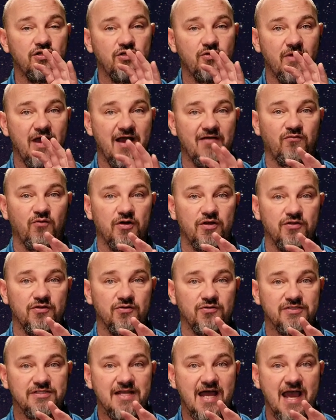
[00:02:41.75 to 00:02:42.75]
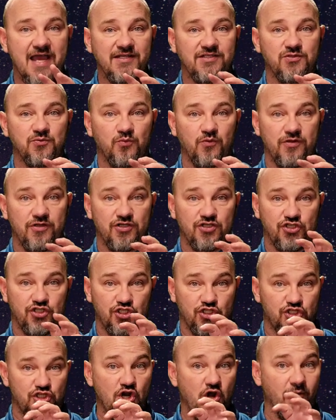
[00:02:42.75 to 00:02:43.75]
you have one of those nights where there's
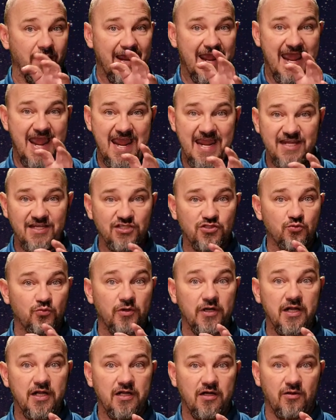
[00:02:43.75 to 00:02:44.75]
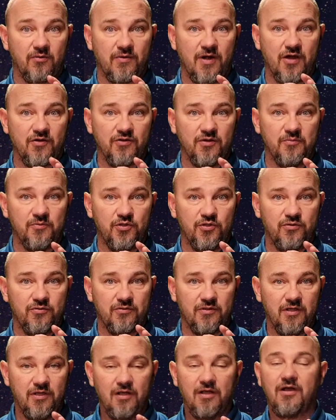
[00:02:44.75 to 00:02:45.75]
just no haze ring around the moon,